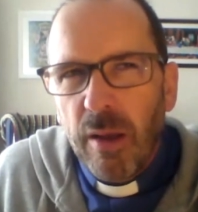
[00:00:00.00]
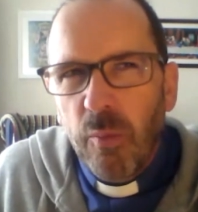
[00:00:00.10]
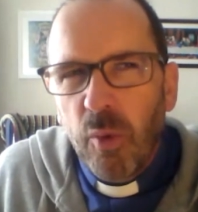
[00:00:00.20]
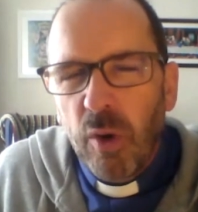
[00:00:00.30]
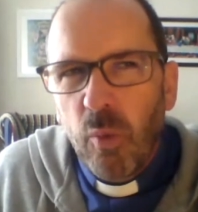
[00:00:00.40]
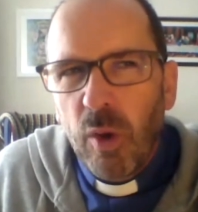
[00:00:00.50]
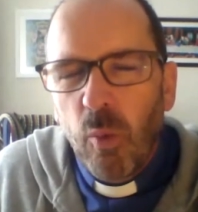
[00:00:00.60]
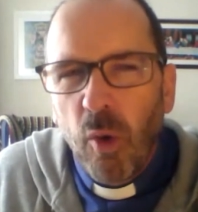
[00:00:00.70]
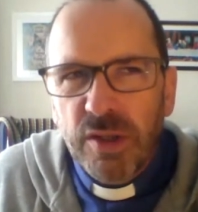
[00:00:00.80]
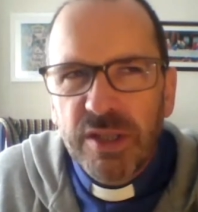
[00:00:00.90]
We
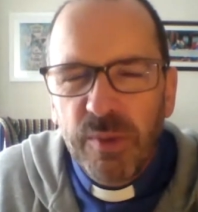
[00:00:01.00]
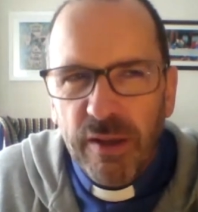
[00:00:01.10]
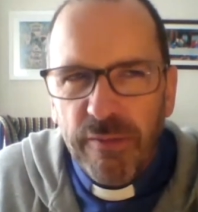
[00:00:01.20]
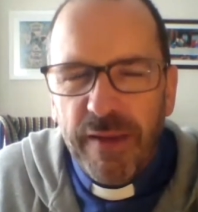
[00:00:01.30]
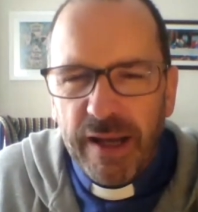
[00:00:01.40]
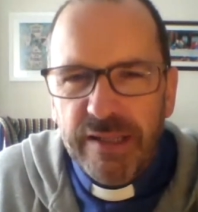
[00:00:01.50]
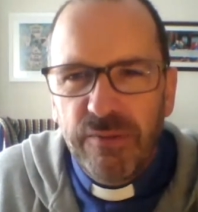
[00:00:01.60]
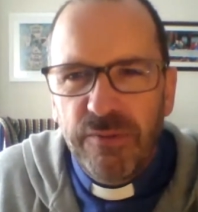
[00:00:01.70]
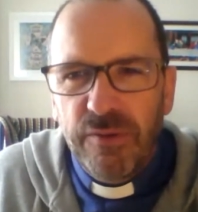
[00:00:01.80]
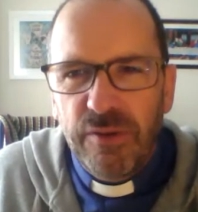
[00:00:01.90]
want to be
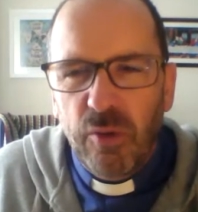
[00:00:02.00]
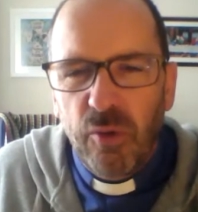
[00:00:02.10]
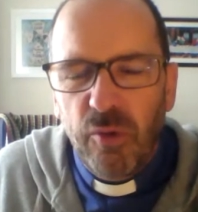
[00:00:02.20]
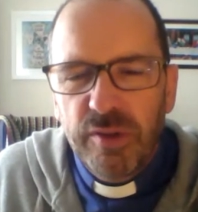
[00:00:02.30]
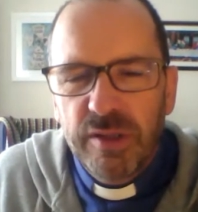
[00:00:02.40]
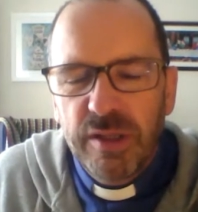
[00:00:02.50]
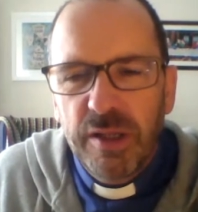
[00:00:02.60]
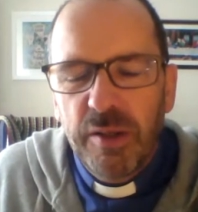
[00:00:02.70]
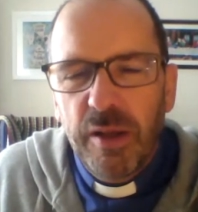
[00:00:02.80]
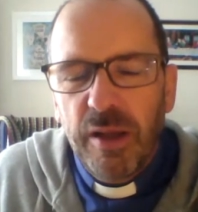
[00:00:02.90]
effective for the Lord,
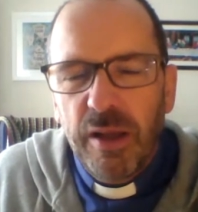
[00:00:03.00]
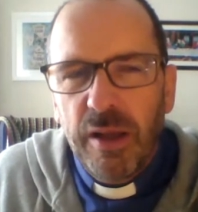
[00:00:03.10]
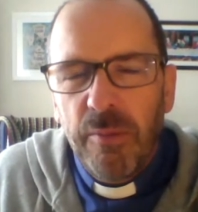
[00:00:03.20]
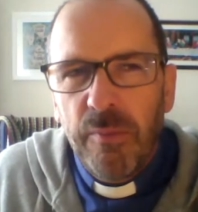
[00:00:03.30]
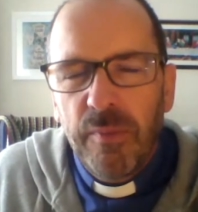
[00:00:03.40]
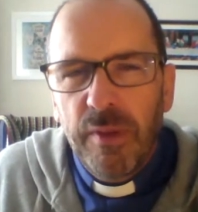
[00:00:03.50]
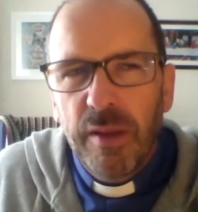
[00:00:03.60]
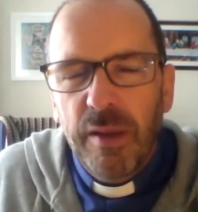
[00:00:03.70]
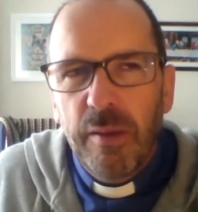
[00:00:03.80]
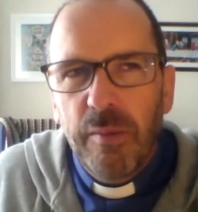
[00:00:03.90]

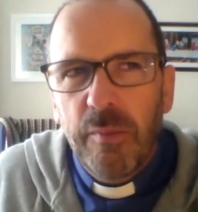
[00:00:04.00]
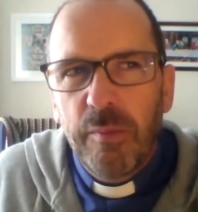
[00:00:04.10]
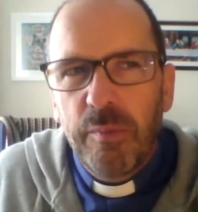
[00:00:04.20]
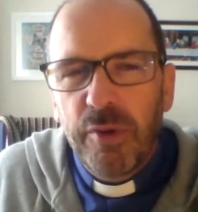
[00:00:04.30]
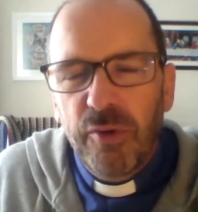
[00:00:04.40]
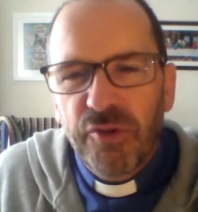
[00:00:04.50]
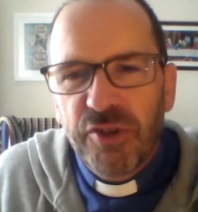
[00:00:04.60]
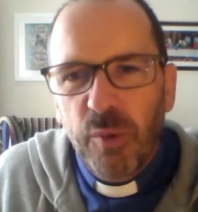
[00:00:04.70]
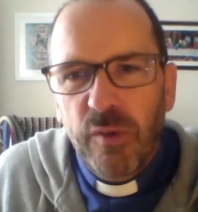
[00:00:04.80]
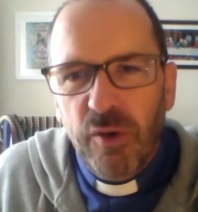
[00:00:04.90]
but
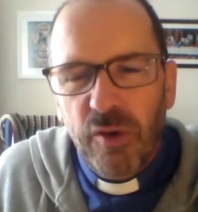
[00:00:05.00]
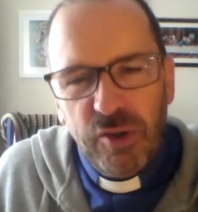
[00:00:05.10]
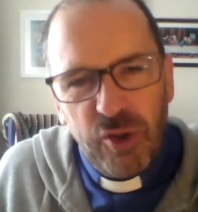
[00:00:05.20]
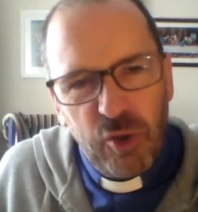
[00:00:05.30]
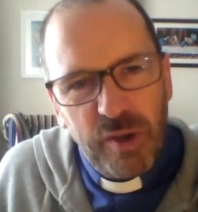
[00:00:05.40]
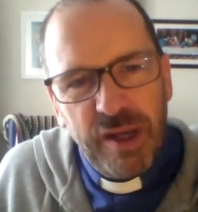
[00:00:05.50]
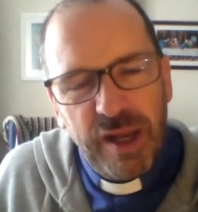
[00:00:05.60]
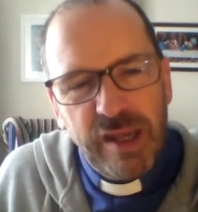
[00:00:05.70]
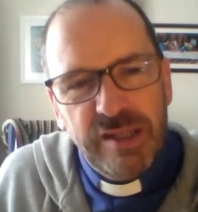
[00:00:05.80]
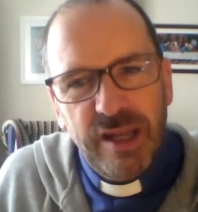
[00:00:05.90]
also we've got human
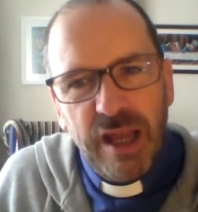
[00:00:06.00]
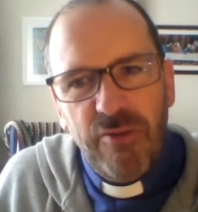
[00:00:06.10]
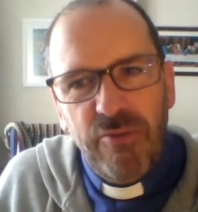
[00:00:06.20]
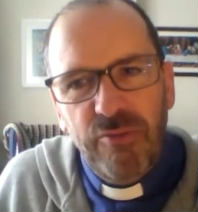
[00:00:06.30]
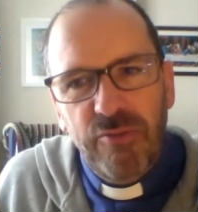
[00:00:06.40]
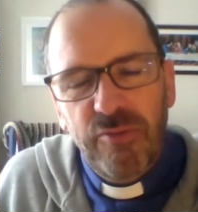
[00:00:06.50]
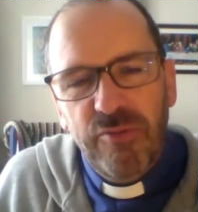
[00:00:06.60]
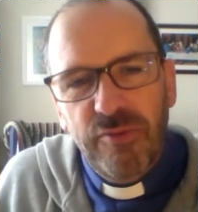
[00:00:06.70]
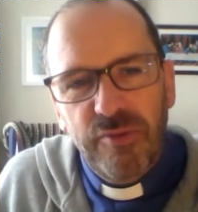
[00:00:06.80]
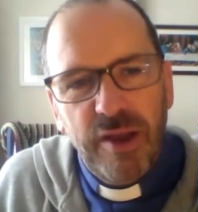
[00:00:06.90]
needs to have
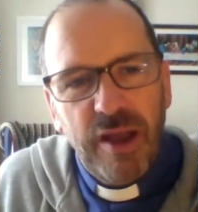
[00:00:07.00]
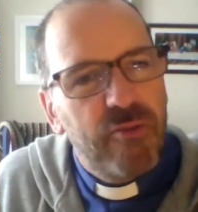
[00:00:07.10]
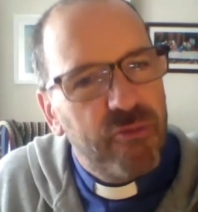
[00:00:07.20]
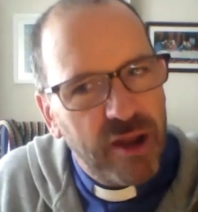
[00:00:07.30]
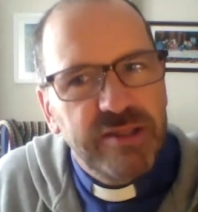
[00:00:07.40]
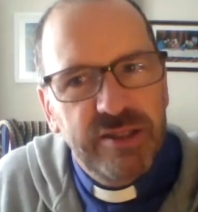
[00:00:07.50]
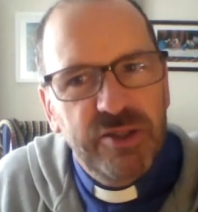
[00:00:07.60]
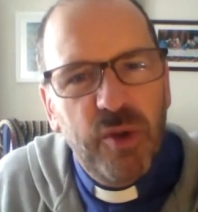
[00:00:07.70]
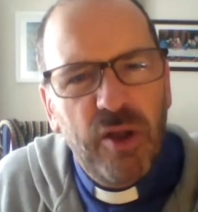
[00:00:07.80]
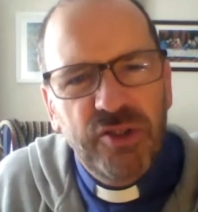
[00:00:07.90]
rest
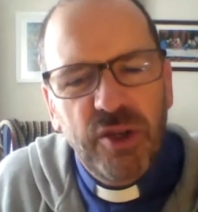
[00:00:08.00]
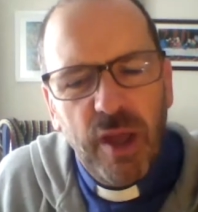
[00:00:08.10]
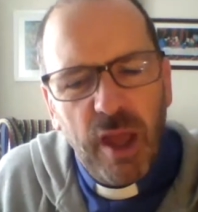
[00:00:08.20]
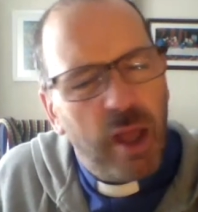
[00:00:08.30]
as well. So